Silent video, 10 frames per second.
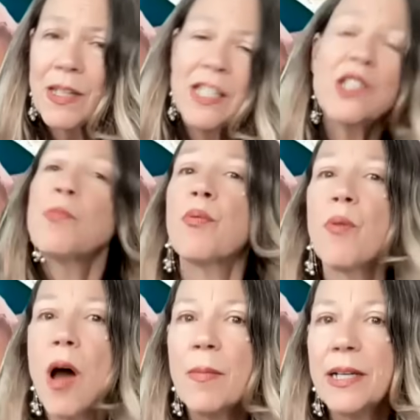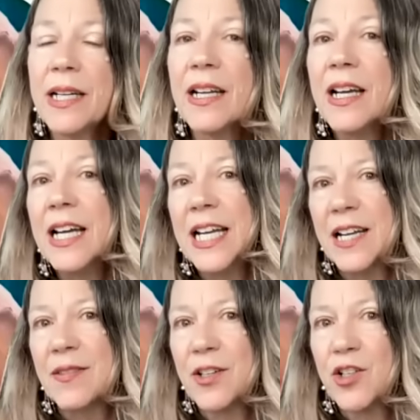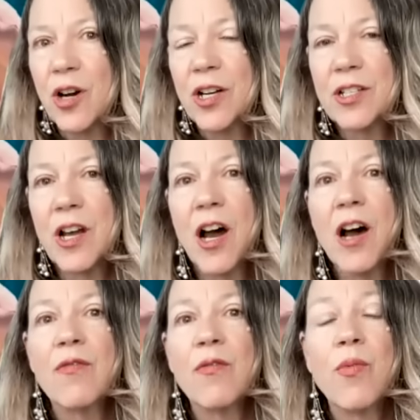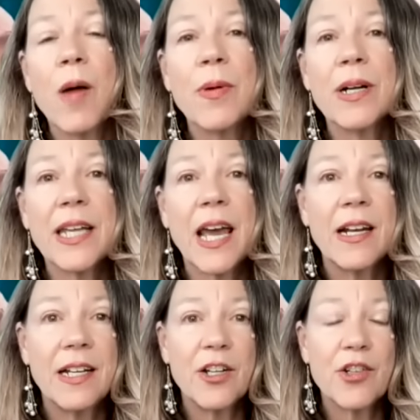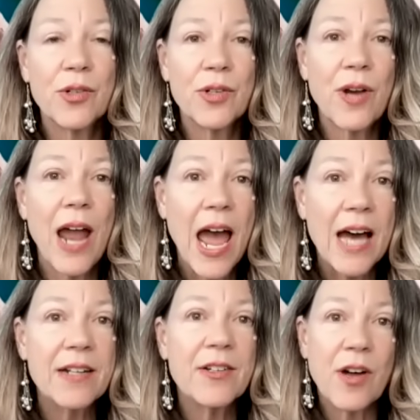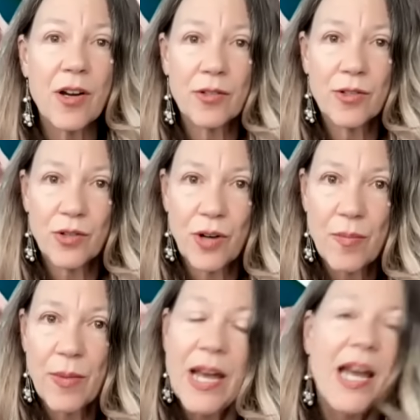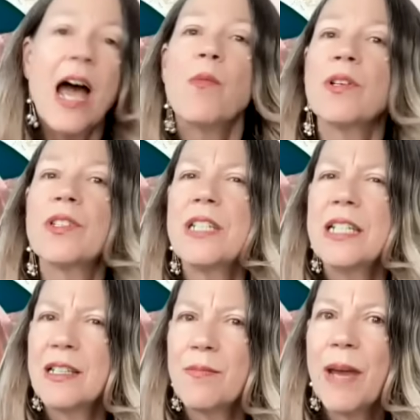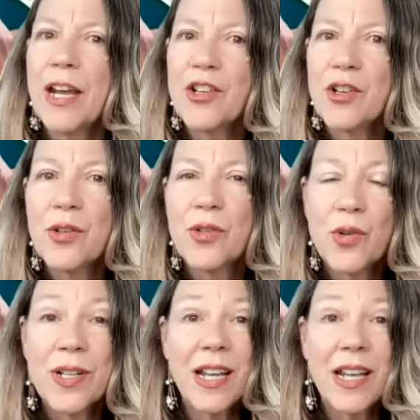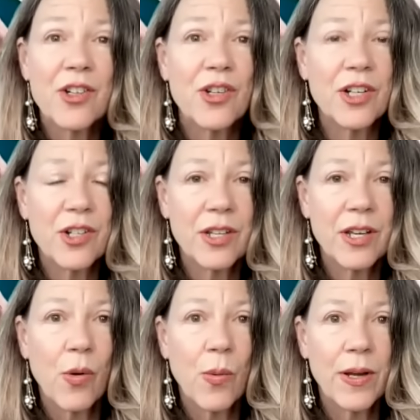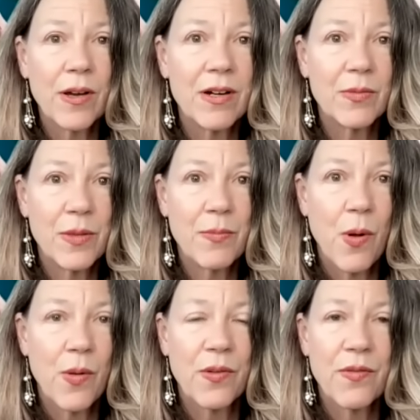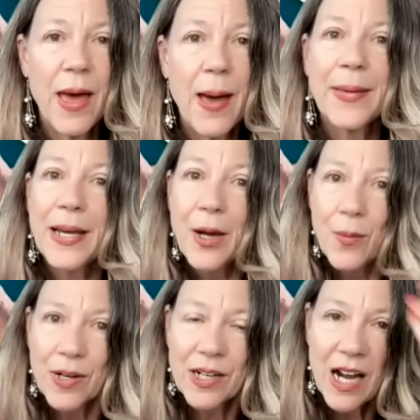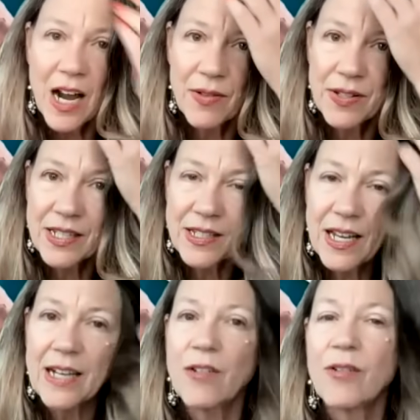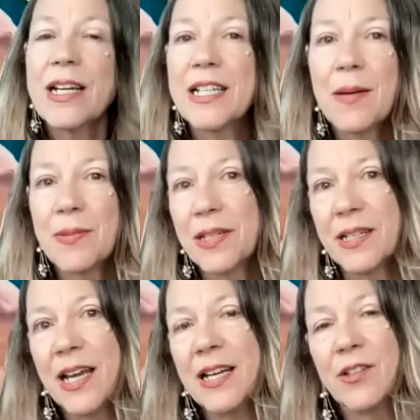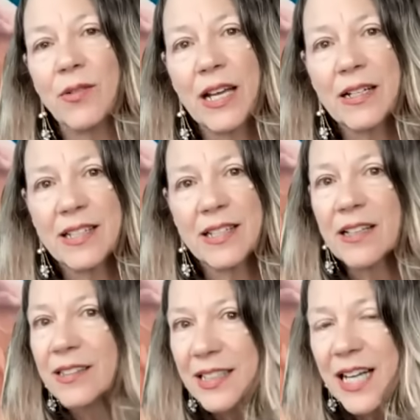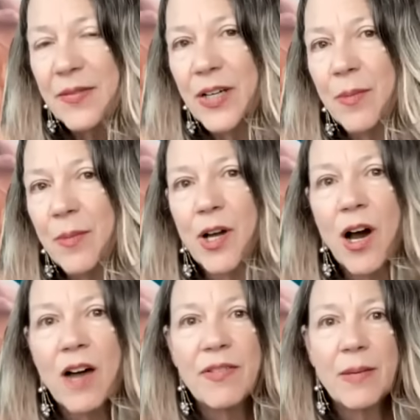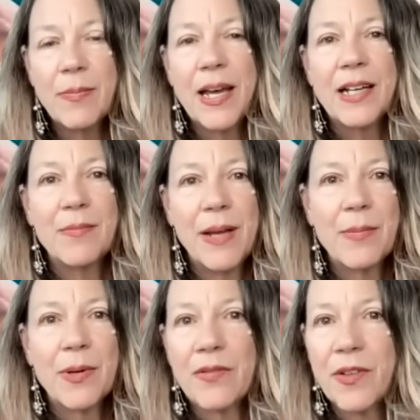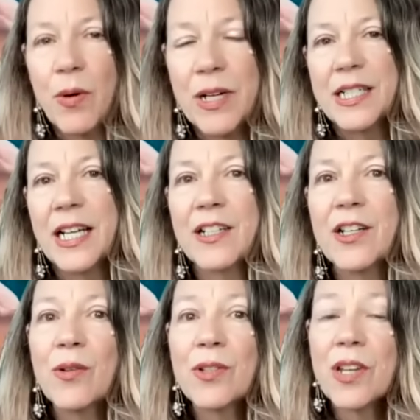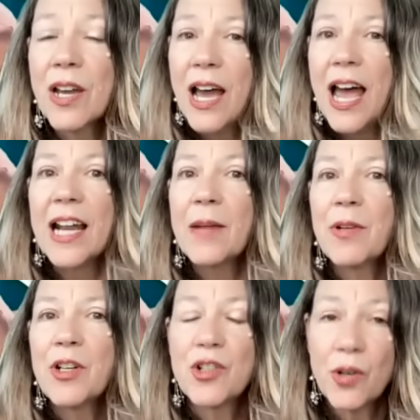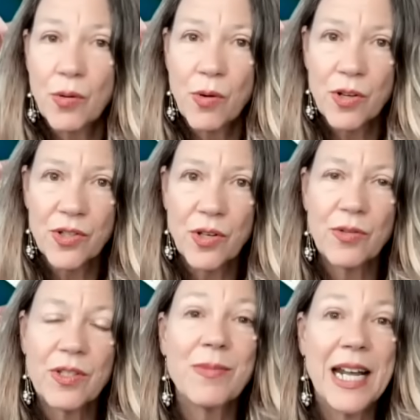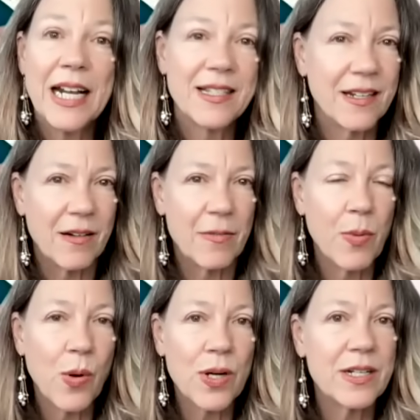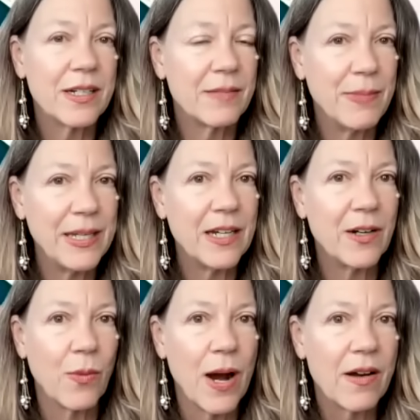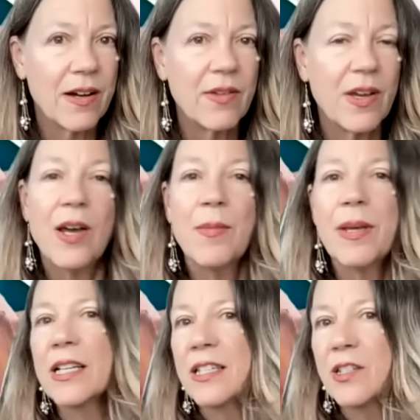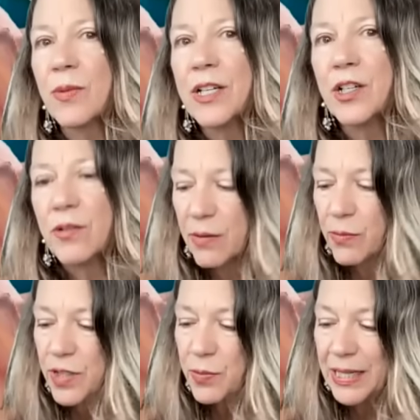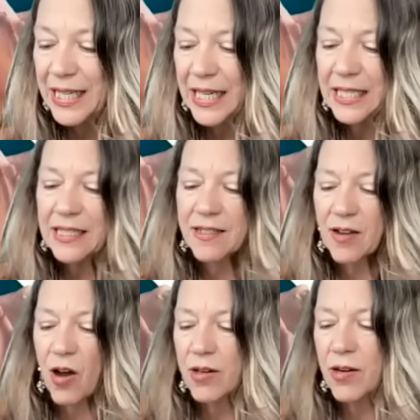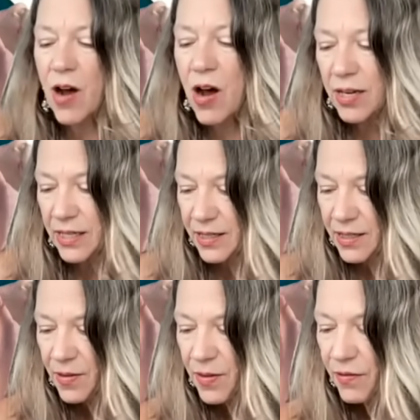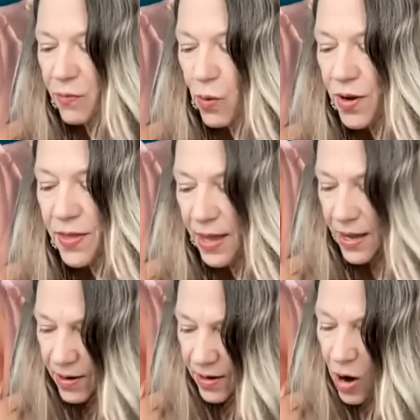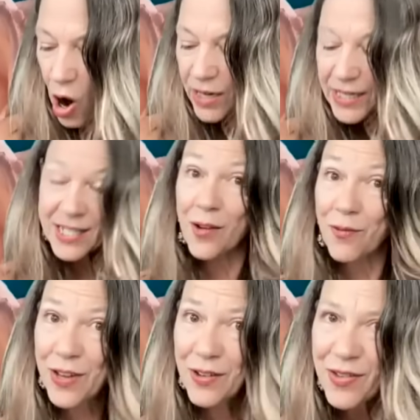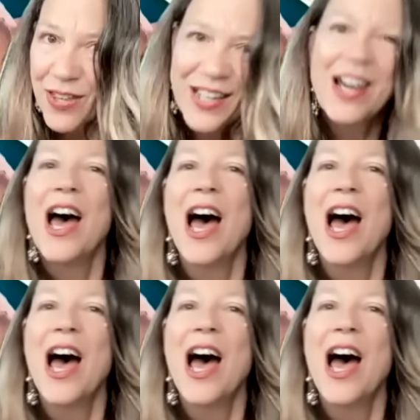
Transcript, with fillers: is prominent in the charts of Robert Kennedy Jr. and Donald Trump. And we'll see some major news stories and changes going on with both of them. We're going to cover this in great depth today. So get settled in, have a cup of coffee, a pen, paper if you take notes. And I'm going to show you also some dates that are important to be aware of because this retrograde, which begins on August the 4th, August the 5th